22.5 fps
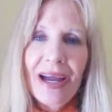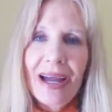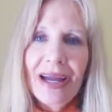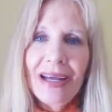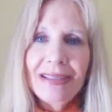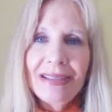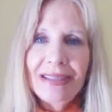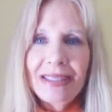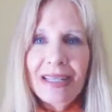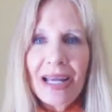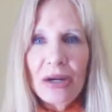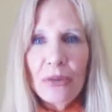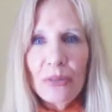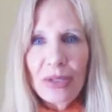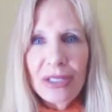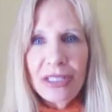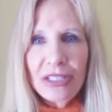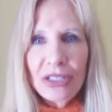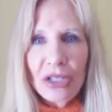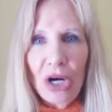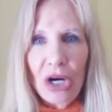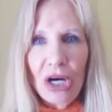Instead, we
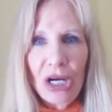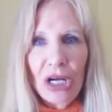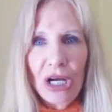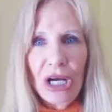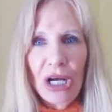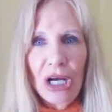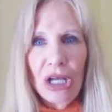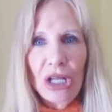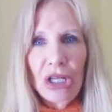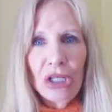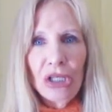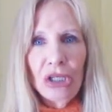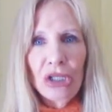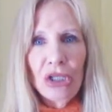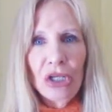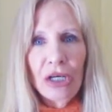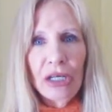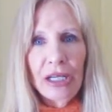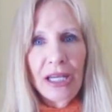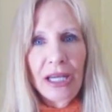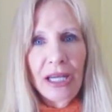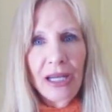start
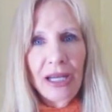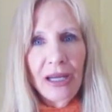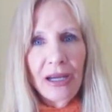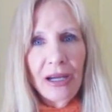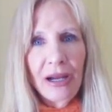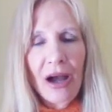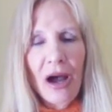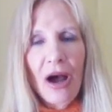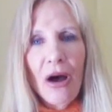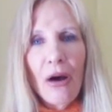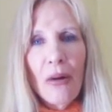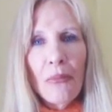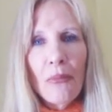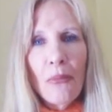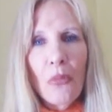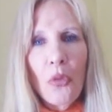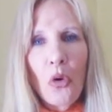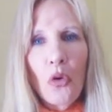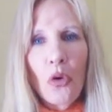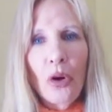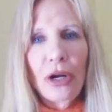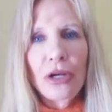looking
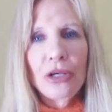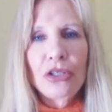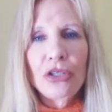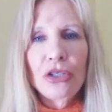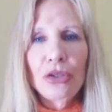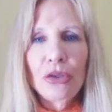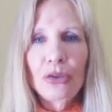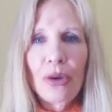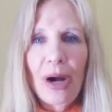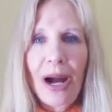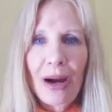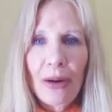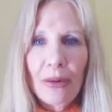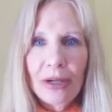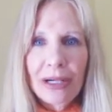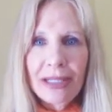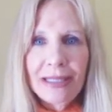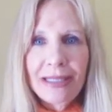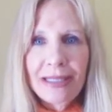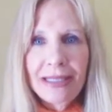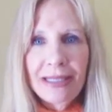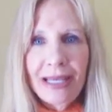more to
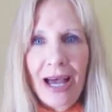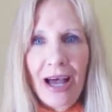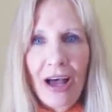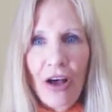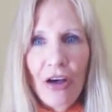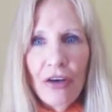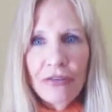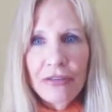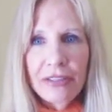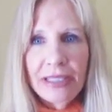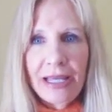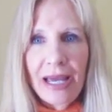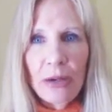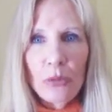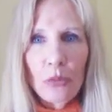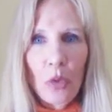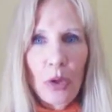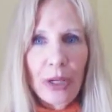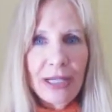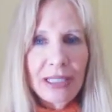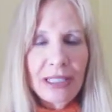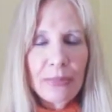ourselves and
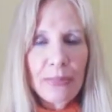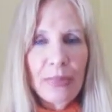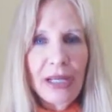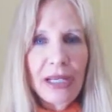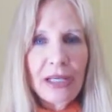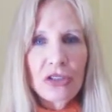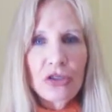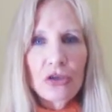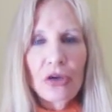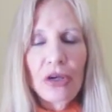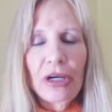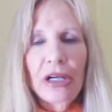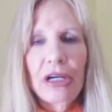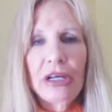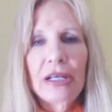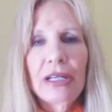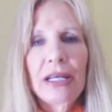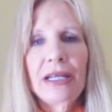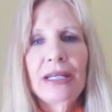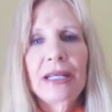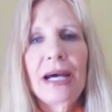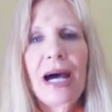what is being
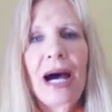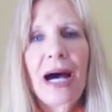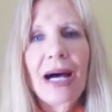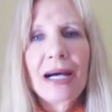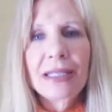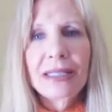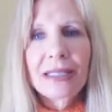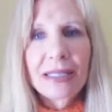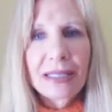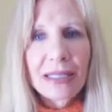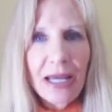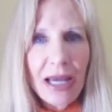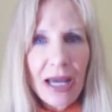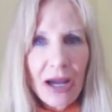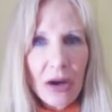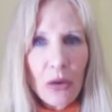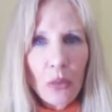triggered in us,